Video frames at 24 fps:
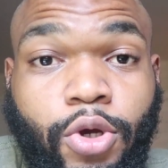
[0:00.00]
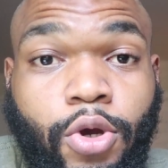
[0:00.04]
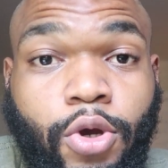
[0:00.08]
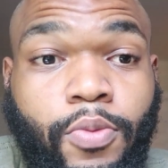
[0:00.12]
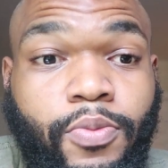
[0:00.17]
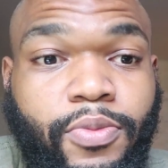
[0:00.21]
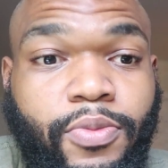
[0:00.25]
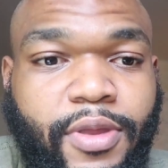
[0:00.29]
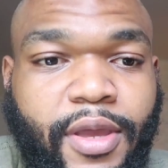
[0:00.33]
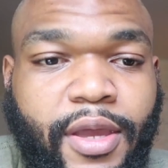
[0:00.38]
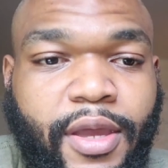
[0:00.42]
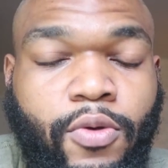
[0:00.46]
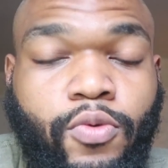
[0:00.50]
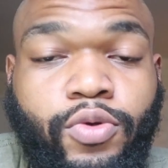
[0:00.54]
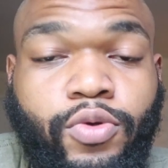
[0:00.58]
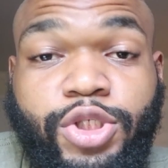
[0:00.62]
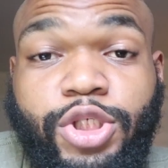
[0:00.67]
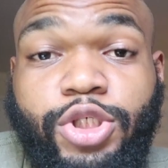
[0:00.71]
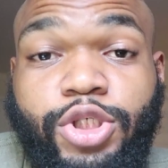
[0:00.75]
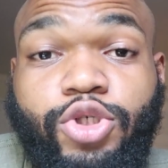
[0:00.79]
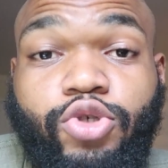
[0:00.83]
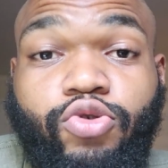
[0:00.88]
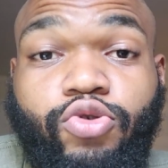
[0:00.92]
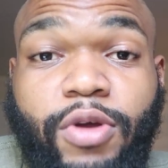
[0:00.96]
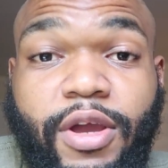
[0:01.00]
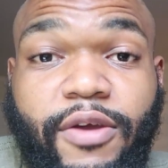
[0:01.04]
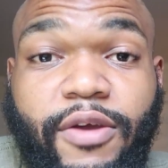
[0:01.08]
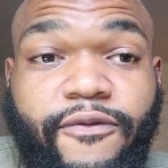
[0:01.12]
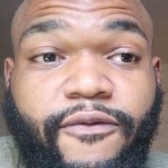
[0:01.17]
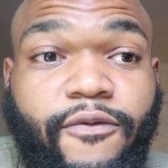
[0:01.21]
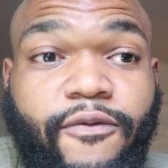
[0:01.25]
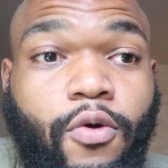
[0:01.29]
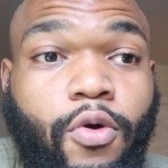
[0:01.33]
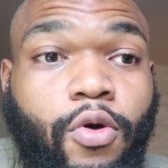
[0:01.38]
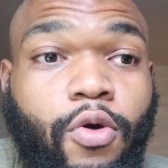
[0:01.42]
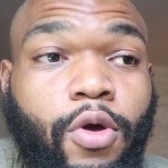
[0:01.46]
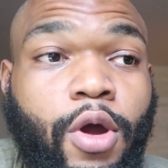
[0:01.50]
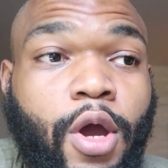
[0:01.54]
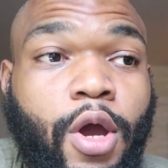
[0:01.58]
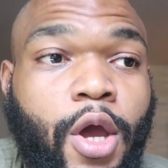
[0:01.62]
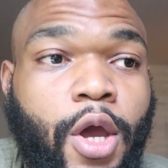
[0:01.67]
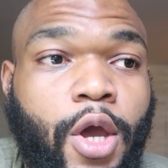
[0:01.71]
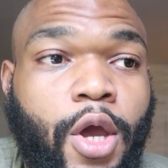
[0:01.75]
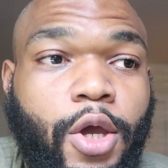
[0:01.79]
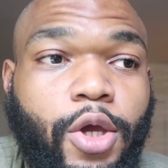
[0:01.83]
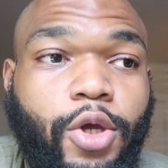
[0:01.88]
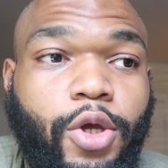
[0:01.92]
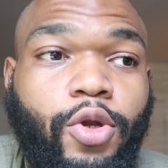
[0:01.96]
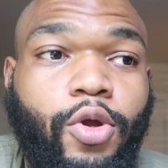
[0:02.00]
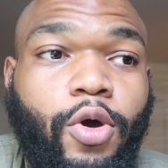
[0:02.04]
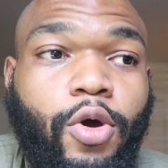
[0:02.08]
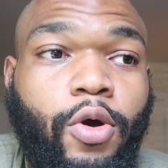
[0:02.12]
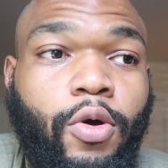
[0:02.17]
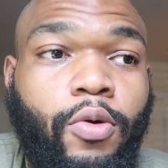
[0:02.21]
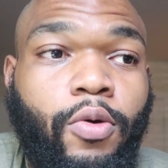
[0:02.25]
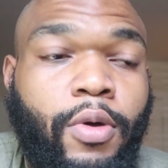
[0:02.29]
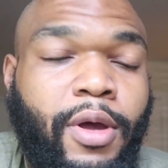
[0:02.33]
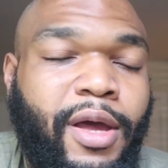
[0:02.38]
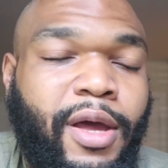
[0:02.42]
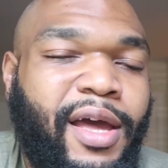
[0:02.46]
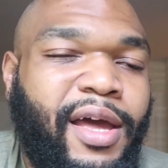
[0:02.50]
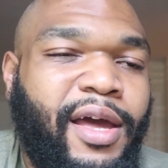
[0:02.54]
term thing, which is great for, you know,